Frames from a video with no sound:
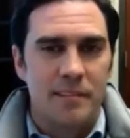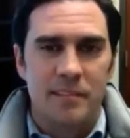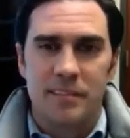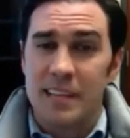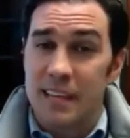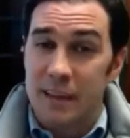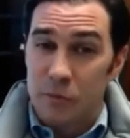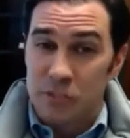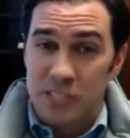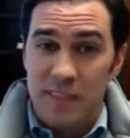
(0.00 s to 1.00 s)
Zeek,
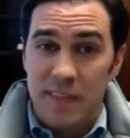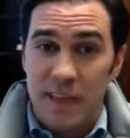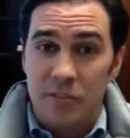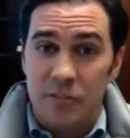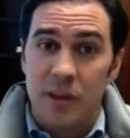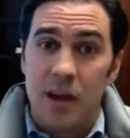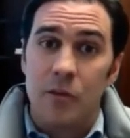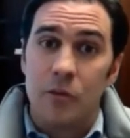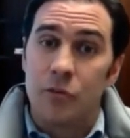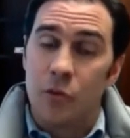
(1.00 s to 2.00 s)
it was
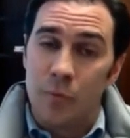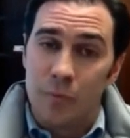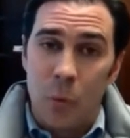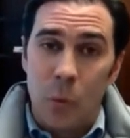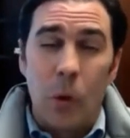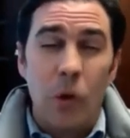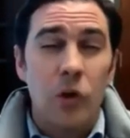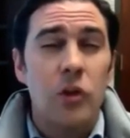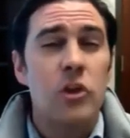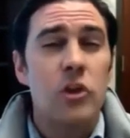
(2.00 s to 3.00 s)
$10,000 or more.
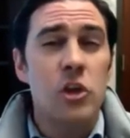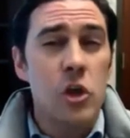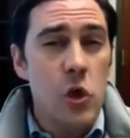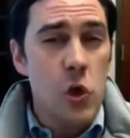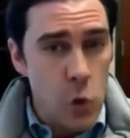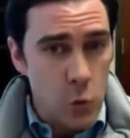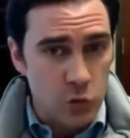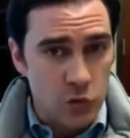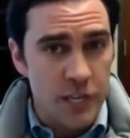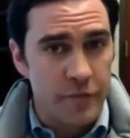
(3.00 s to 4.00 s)

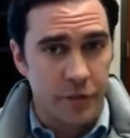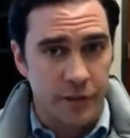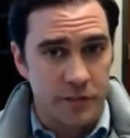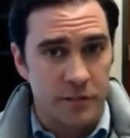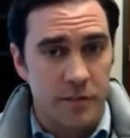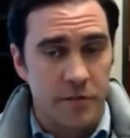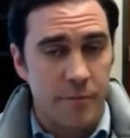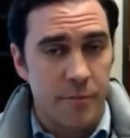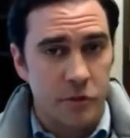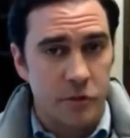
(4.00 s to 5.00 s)
Huge difference
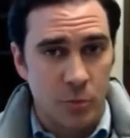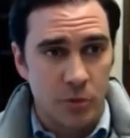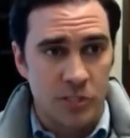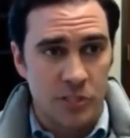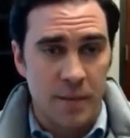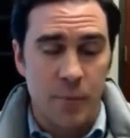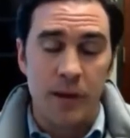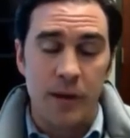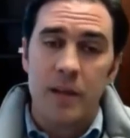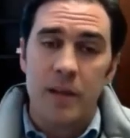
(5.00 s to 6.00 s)
from the consumer
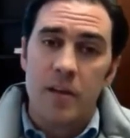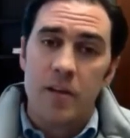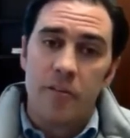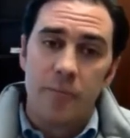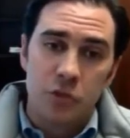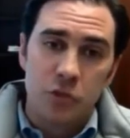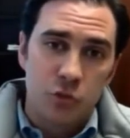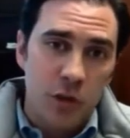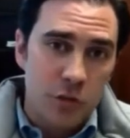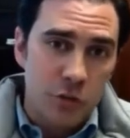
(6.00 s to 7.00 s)
standpoint, from a
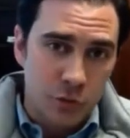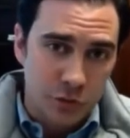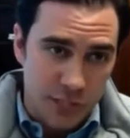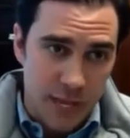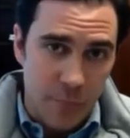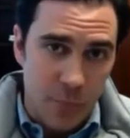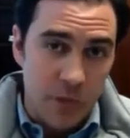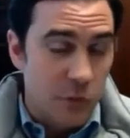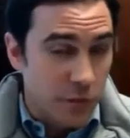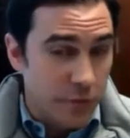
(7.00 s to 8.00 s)
structural
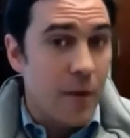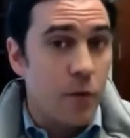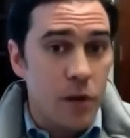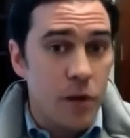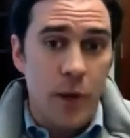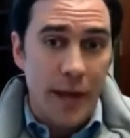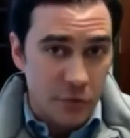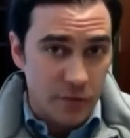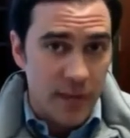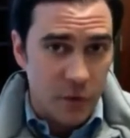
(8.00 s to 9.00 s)
standpoint. So if I were you
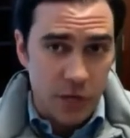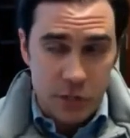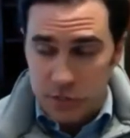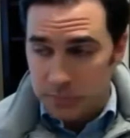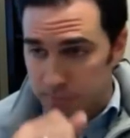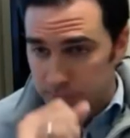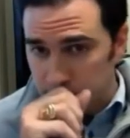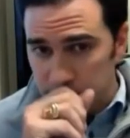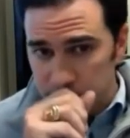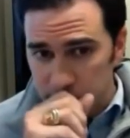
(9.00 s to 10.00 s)
answering that question,
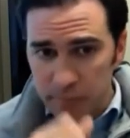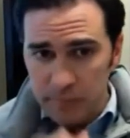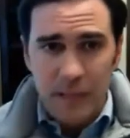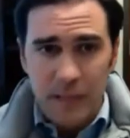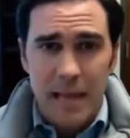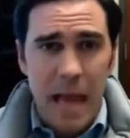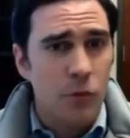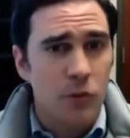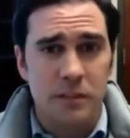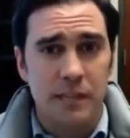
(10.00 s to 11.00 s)
I
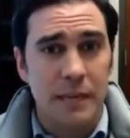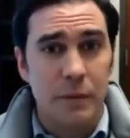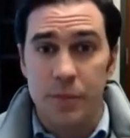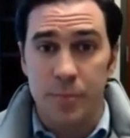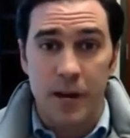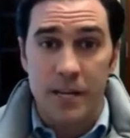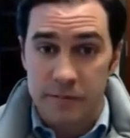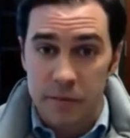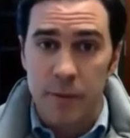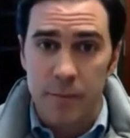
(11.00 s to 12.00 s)
would just lead with the price
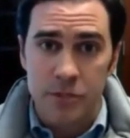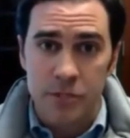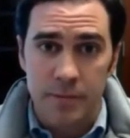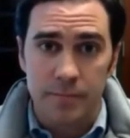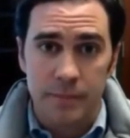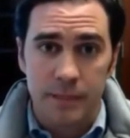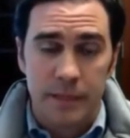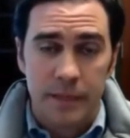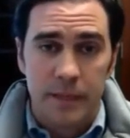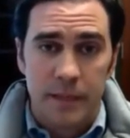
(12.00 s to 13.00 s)
of the membership.
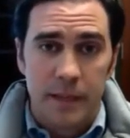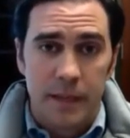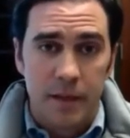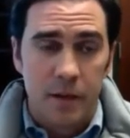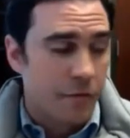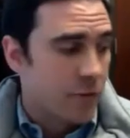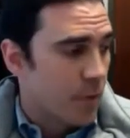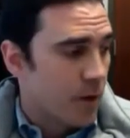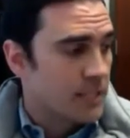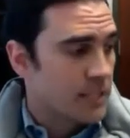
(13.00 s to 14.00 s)
For the
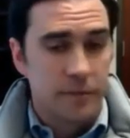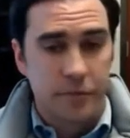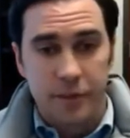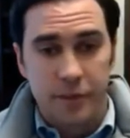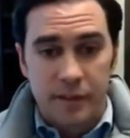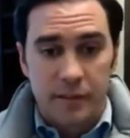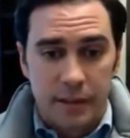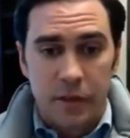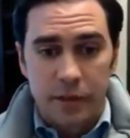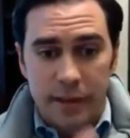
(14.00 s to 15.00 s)
price of
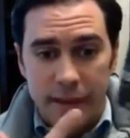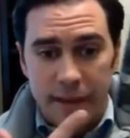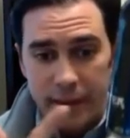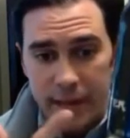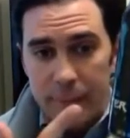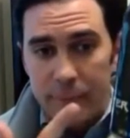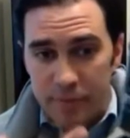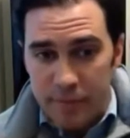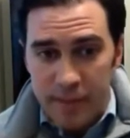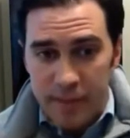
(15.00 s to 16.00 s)
literally a couple
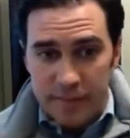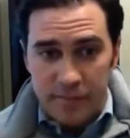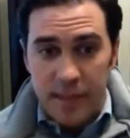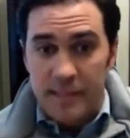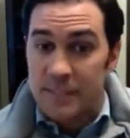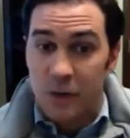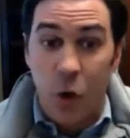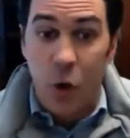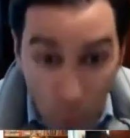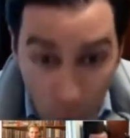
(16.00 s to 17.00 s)
of these things that
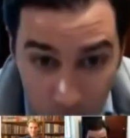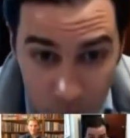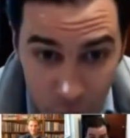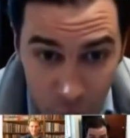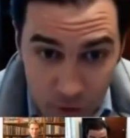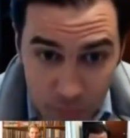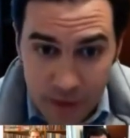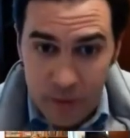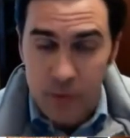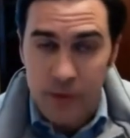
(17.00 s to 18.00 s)
are horrible for you,
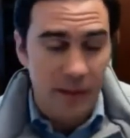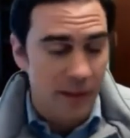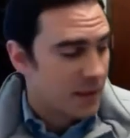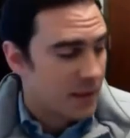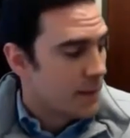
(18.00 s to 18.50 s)
by the way,